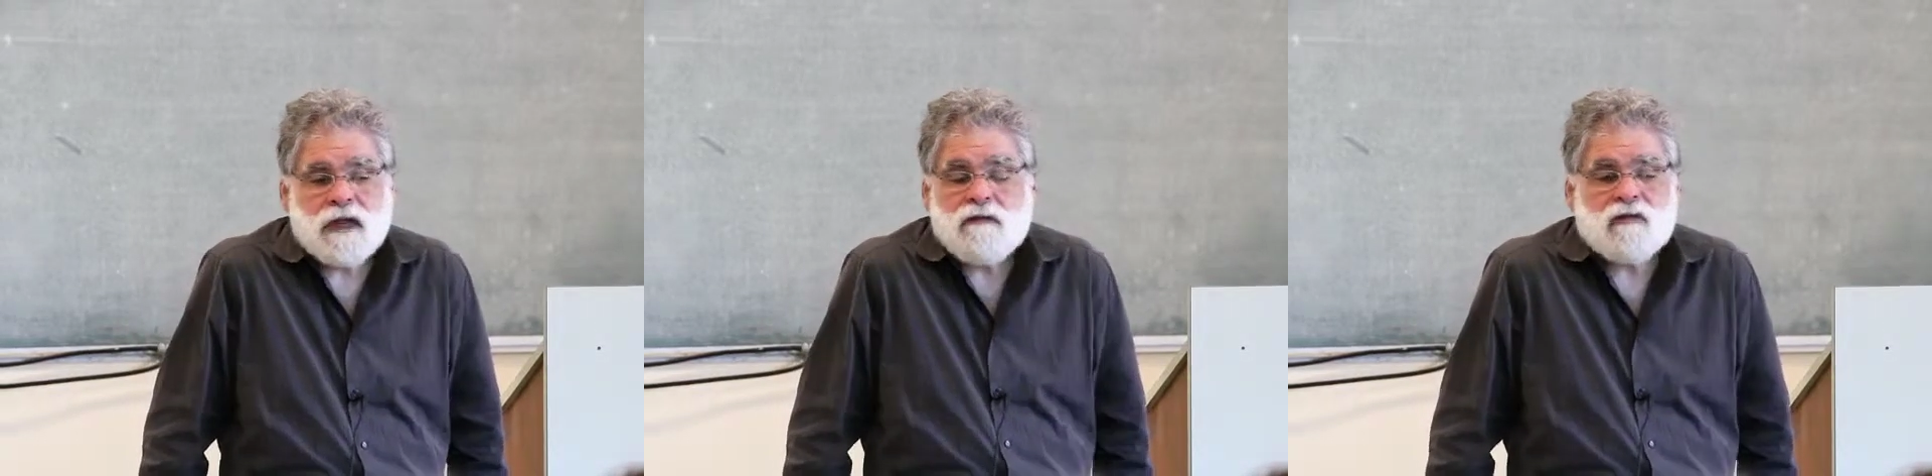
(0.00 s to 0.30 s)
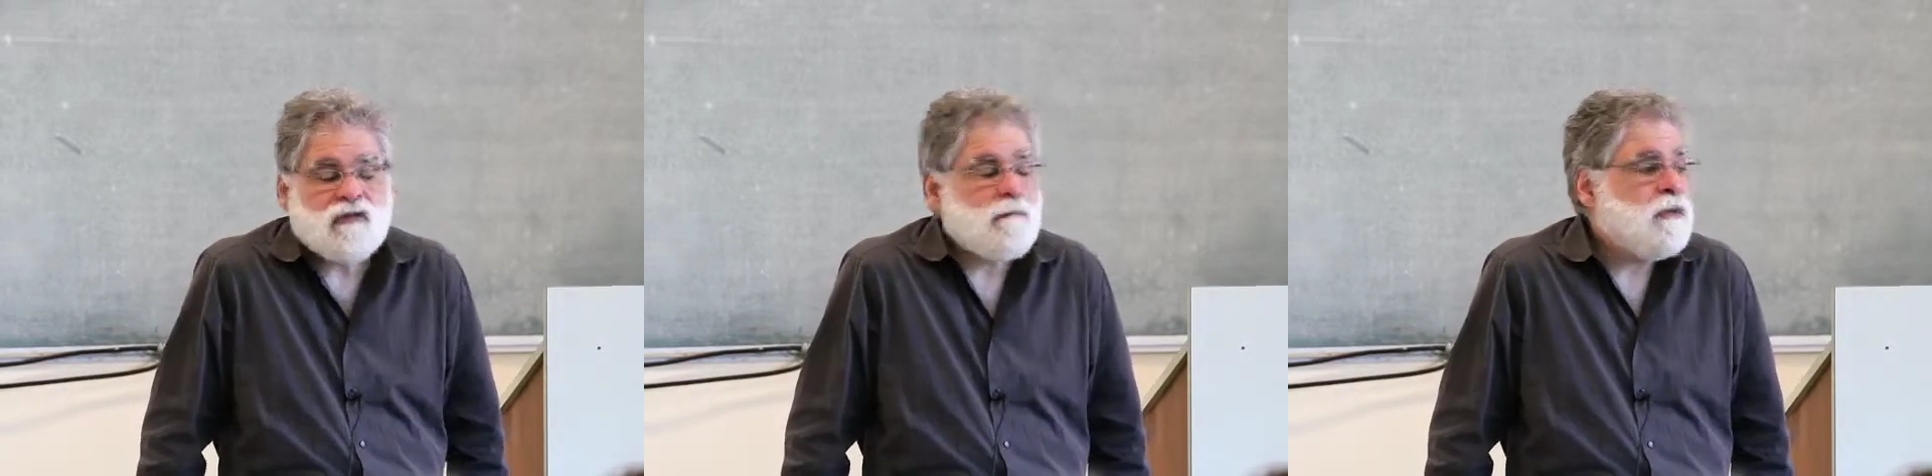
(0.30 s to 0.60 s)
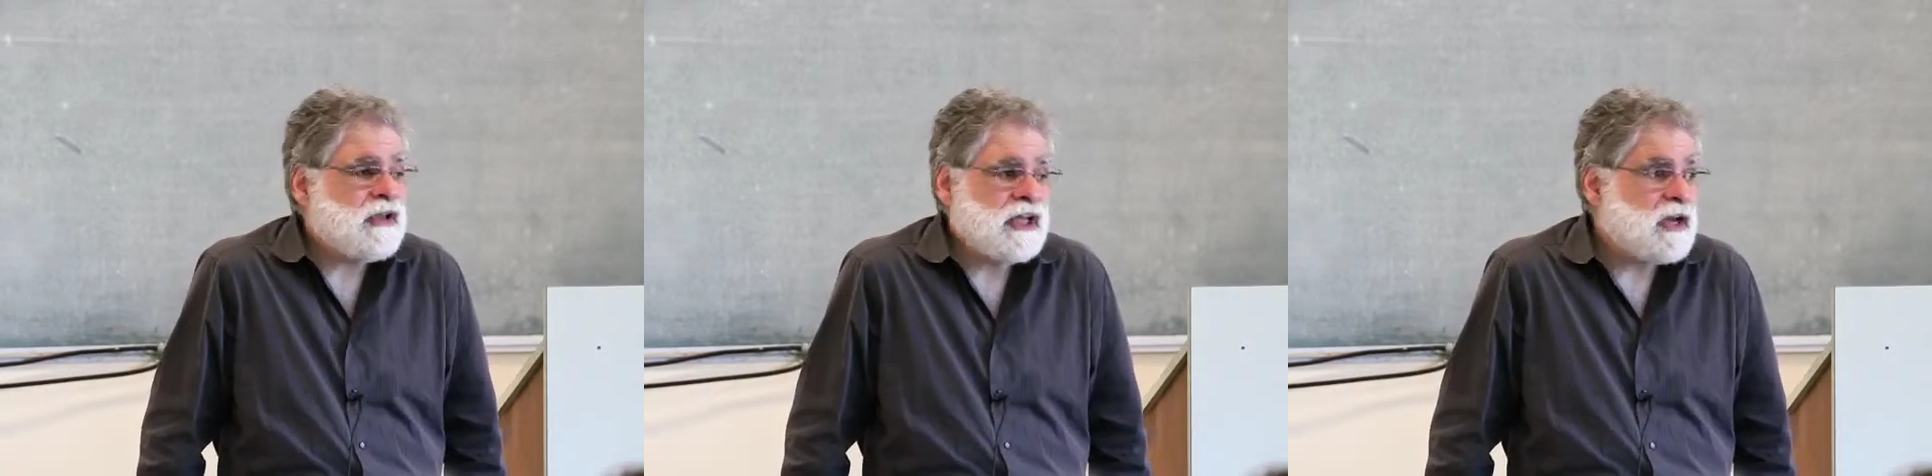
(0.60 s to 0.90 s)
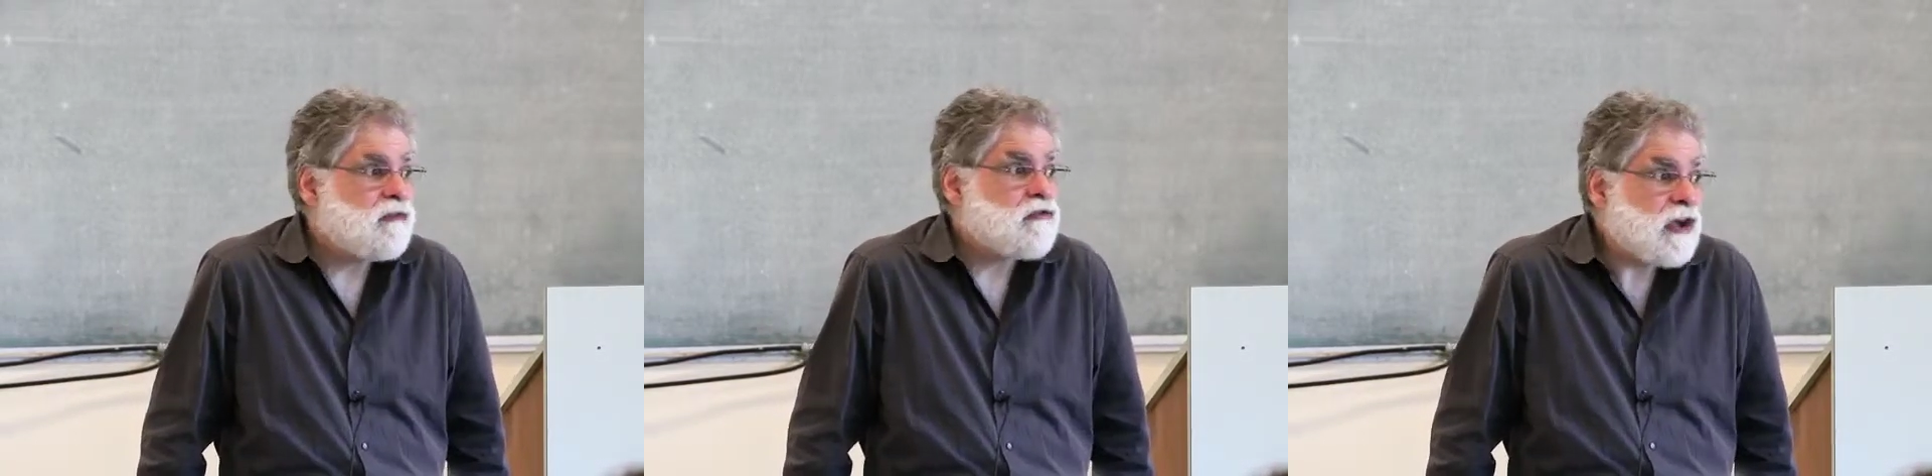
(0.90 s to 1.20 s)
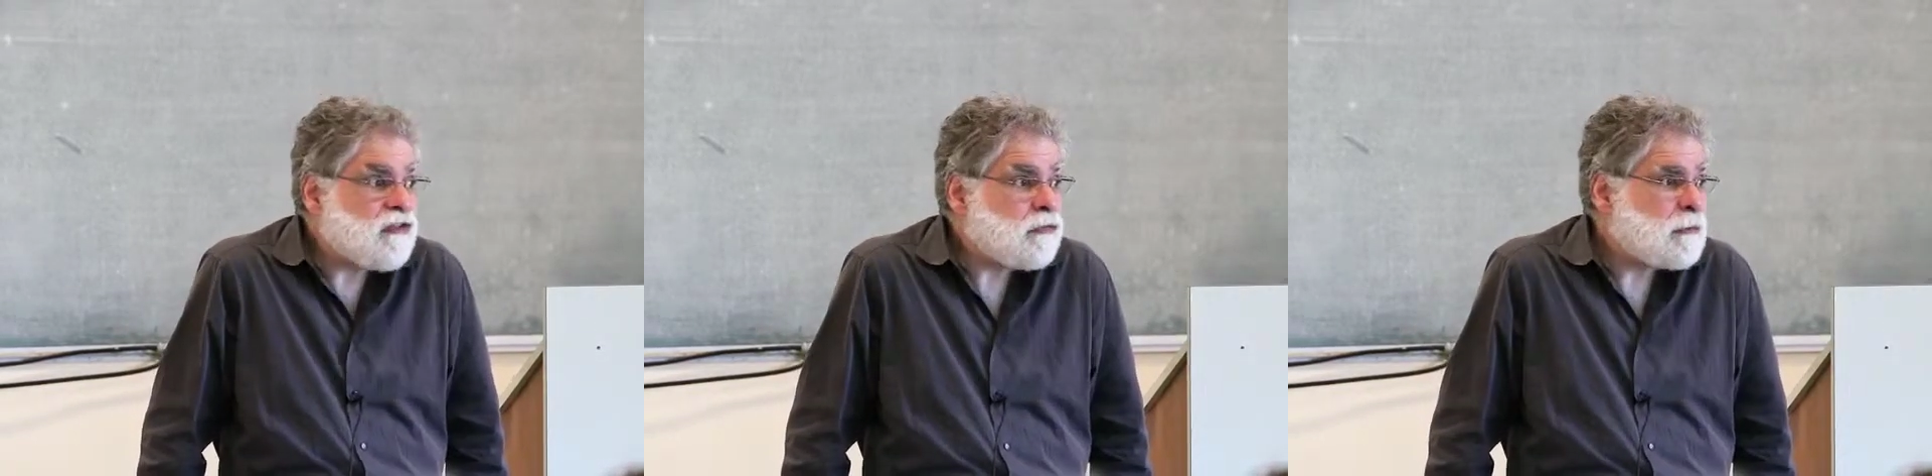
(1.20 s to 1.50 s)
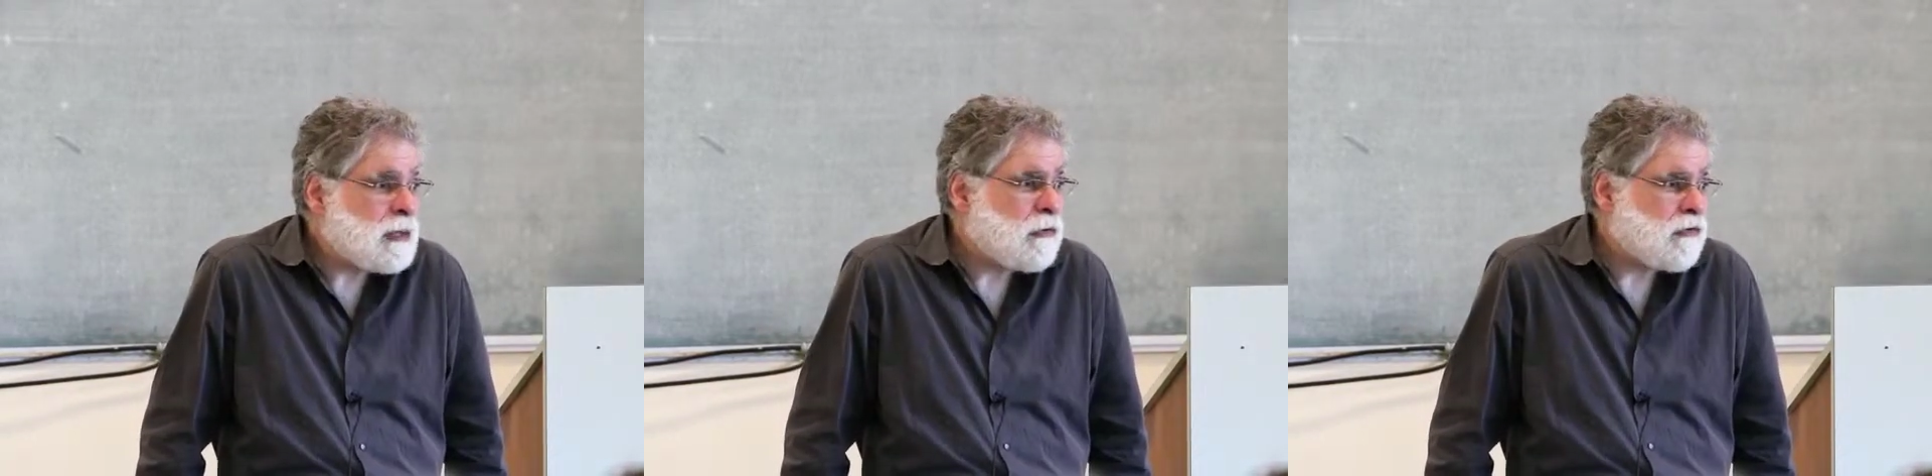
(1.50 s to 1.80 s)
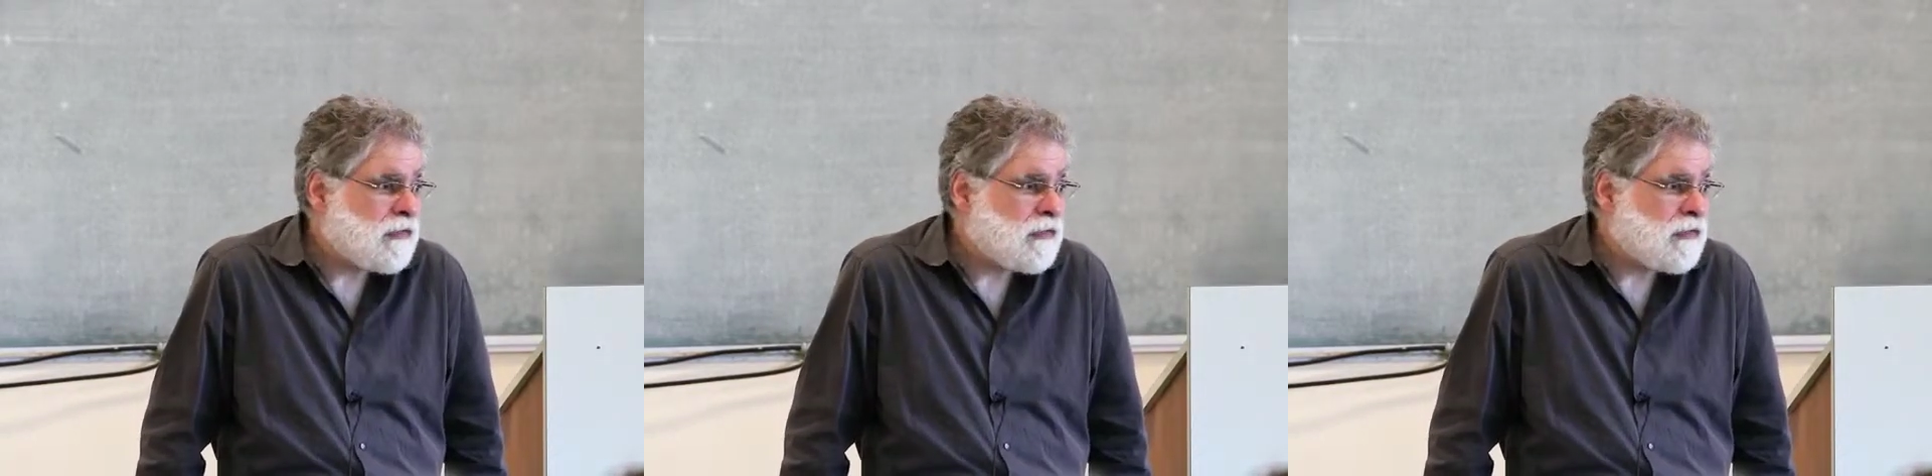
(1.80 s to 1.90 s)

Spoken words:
but even just of building enough trust with people